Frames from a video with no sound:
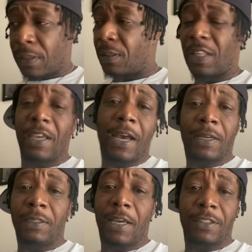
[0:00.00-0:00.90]
They
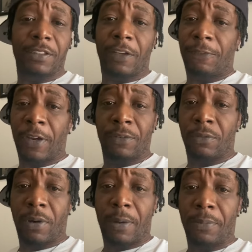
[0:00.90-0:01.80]
idolizing their
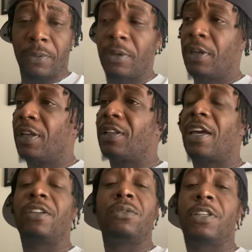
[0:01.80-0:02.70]
favorite rapper. And
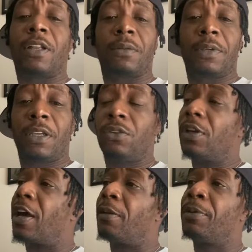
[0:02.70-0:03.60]
like you tell them, nigga, you
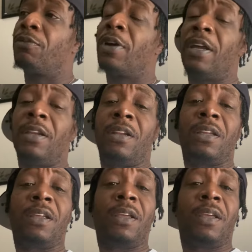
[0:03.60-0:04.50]
gotta be ready to
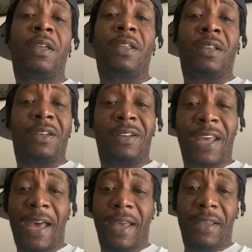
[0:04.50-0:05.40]

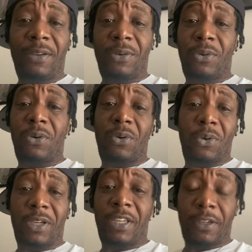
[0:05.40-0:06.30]
die or
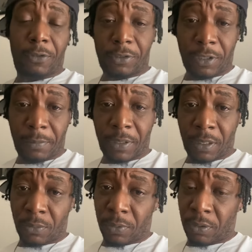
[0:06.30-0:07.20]
kill some nigga
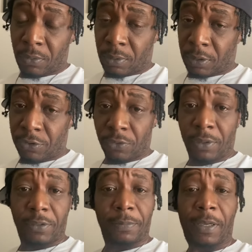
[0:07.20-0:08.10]
when you in these
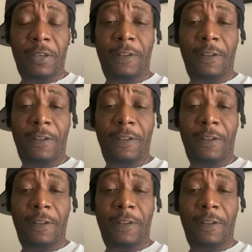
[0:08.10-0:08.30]
streets, man.